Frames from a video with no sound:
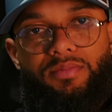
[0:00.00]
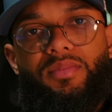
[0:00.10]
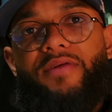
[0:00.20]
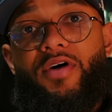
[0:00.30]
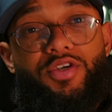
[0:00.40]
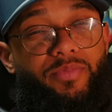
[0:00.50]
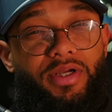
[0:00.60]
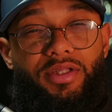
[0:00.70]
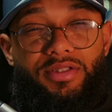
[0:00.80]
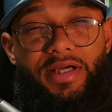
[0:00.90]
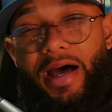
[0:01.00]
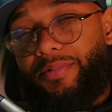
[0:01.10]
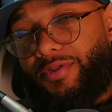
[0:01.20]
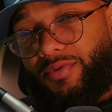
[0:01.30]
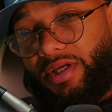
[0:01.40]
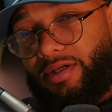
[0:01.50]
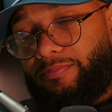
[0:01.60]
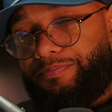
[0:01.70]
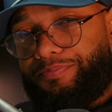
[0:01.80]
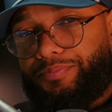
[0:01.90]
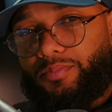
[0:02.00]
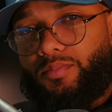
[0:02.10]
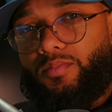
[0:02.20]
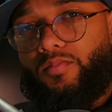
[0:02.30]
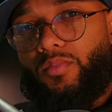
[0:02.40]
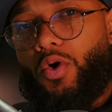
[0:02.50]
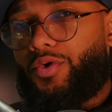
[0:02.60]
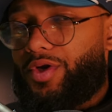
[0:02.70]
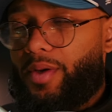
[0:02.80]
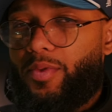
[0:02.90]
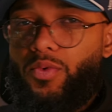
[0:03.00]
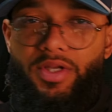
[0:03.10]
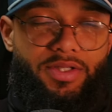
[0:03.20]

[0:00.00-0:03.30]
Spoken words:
I've always been in the top three or number one in the